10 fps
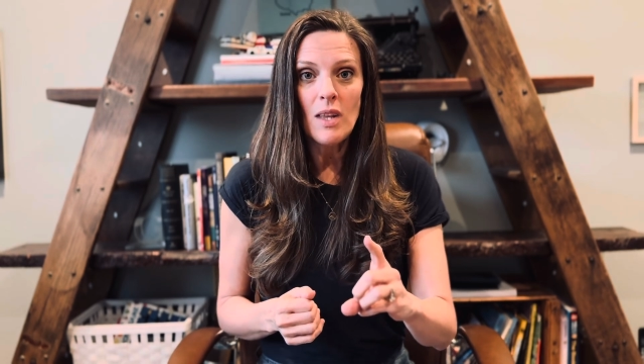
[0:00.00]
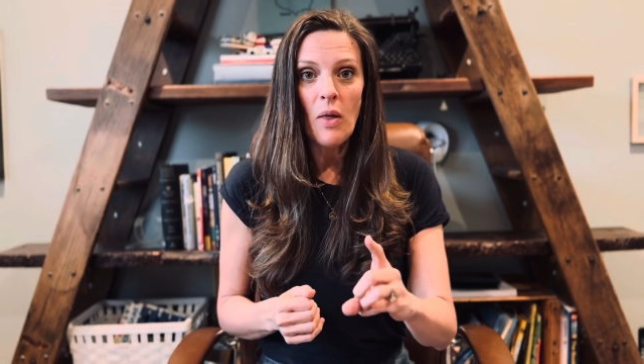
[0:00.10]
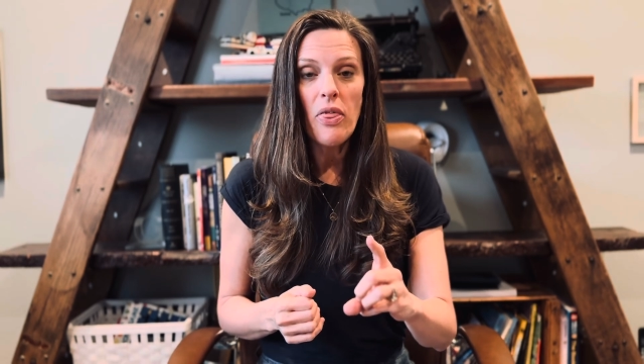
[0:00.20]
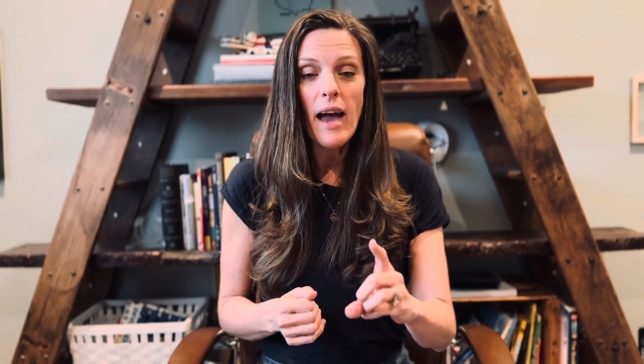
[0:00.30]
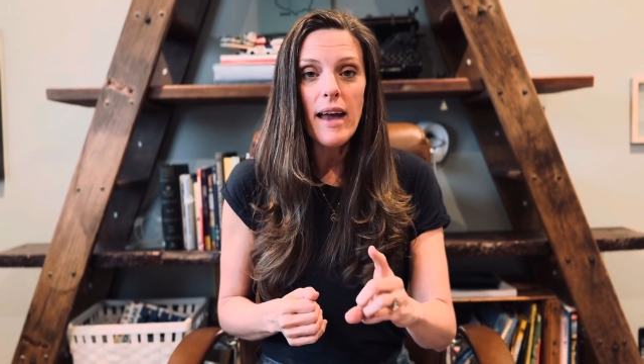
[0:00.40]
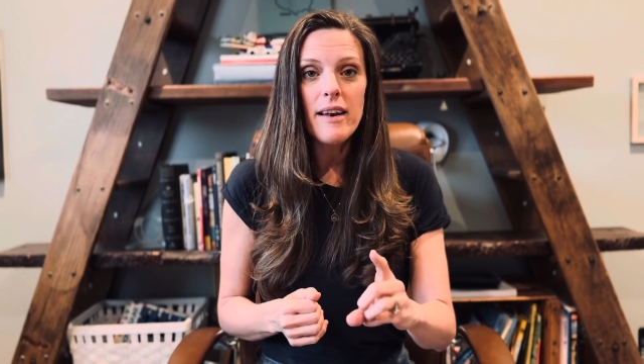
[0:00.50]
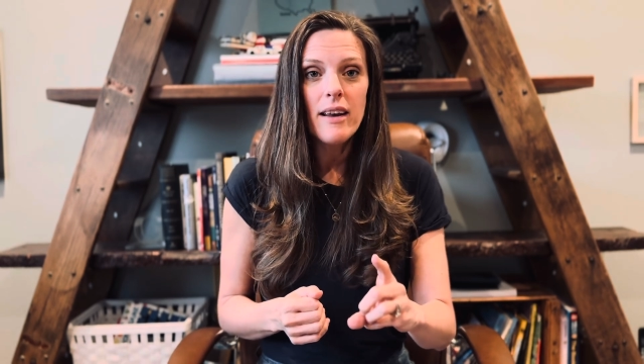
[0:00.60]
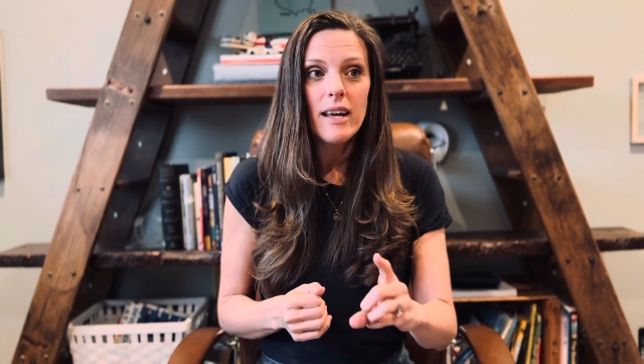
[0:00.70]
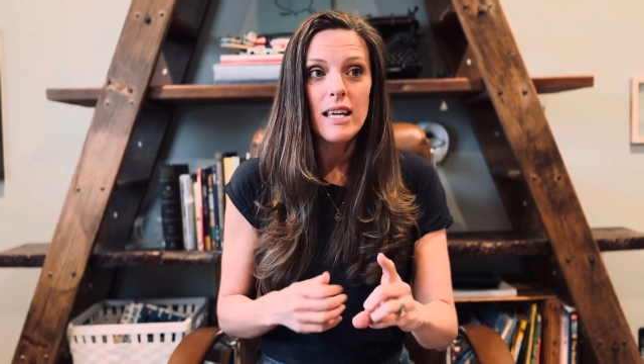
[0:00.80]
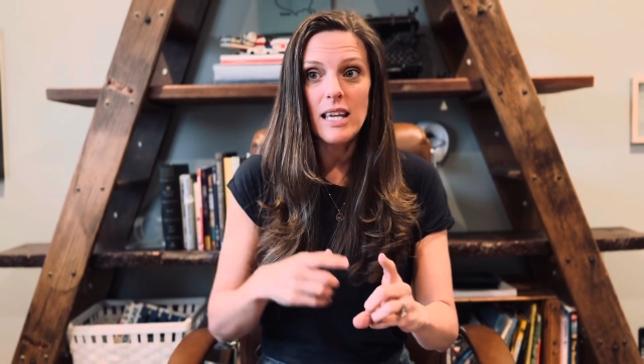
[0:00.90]

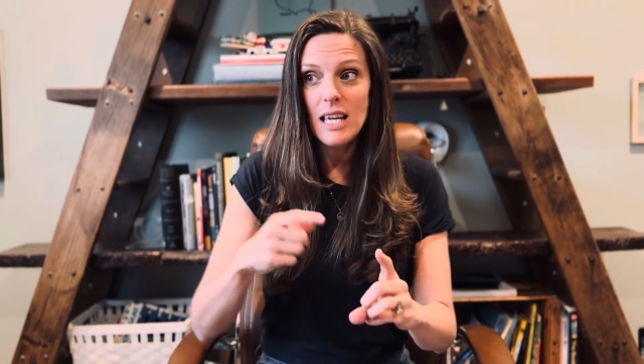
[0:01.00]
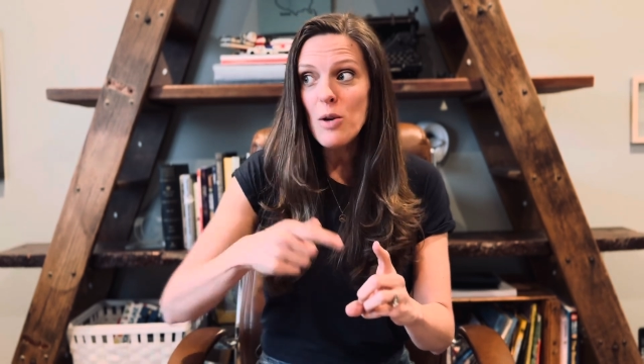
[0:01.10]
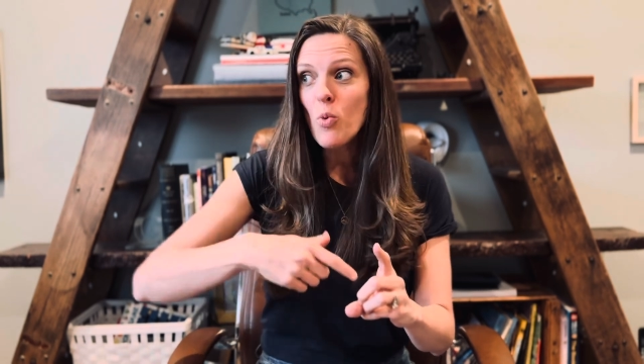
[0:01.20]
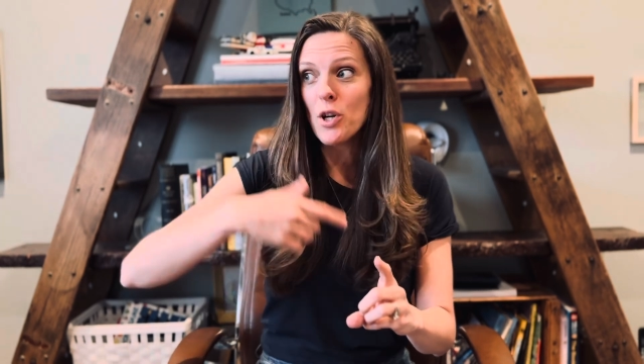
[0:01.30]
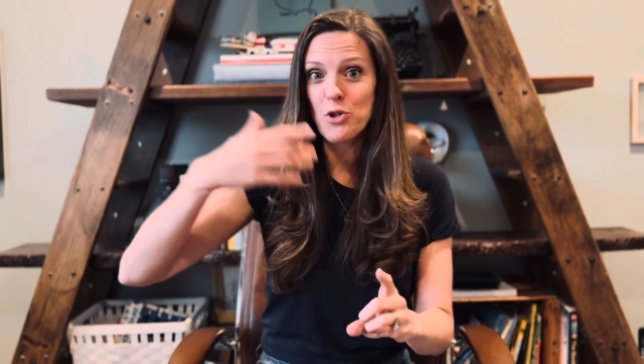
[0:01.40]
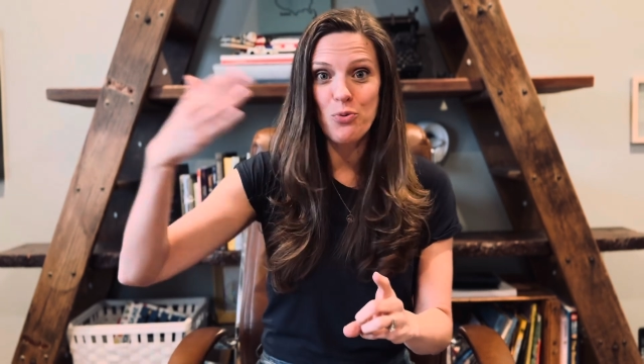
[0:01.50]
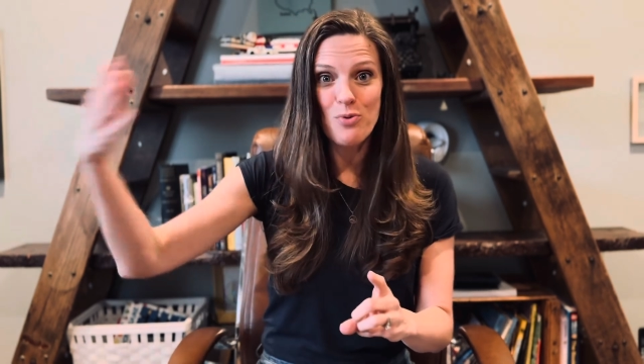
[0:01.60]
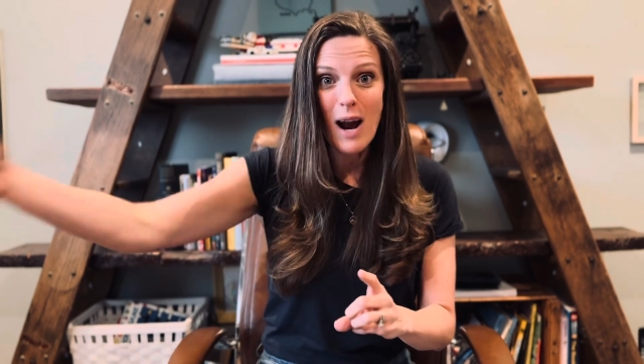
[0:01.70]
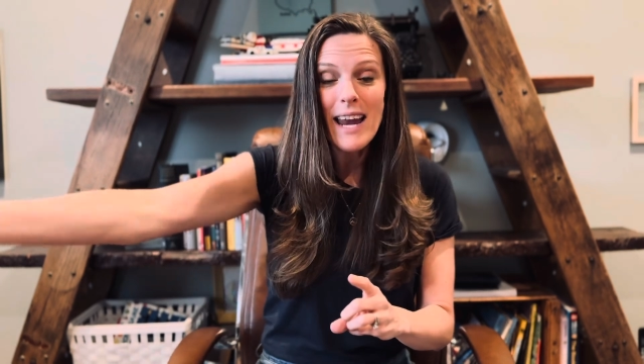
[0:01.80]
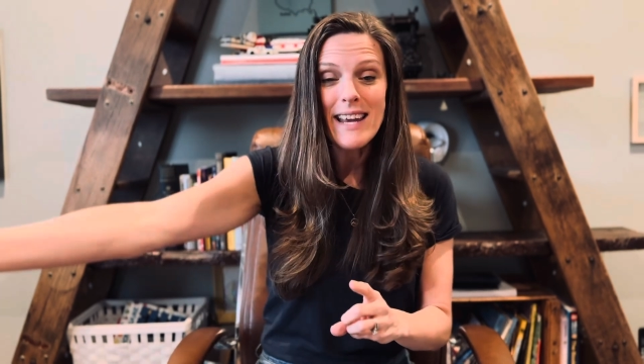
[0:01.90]
that he was
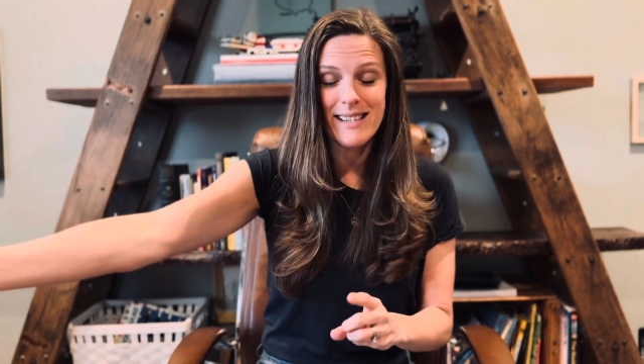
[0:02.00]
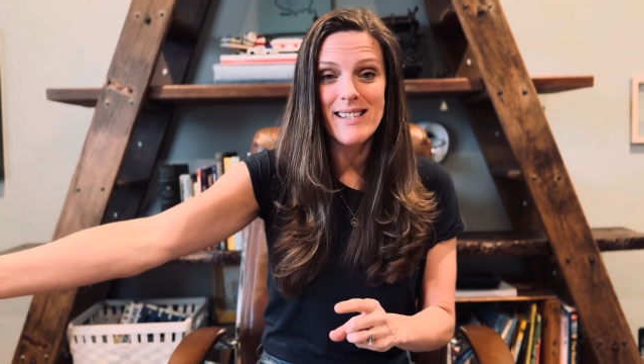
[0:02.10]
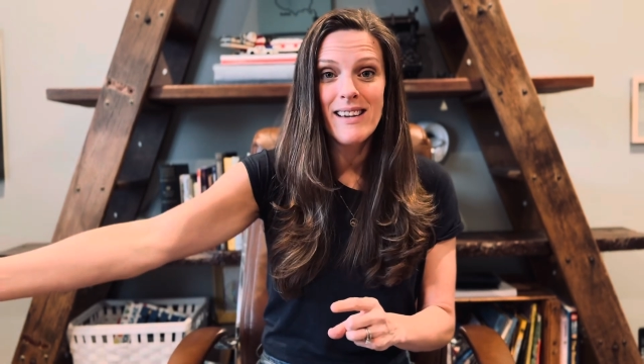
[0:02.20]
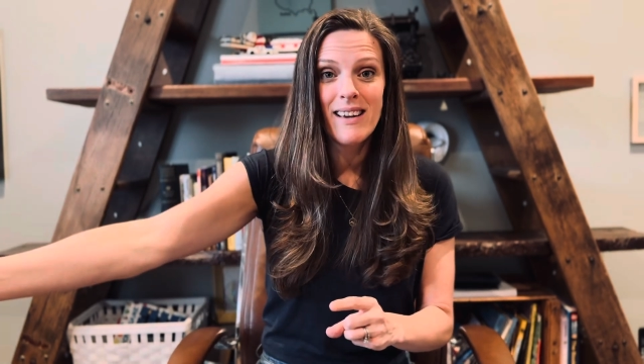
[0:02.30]
right.